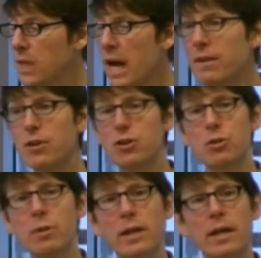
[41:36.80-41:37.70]
and if you're
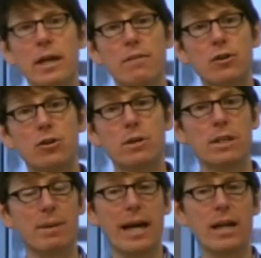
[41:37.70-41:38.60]
doing if you're doing
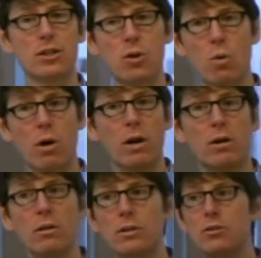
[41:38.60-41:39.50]
something
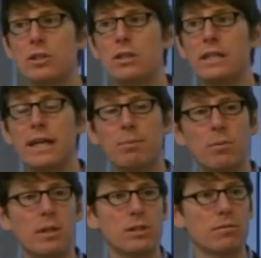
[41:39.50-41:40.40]
editorial, you just need to get
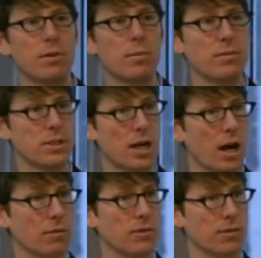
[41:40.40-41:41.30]
permission from the photographer.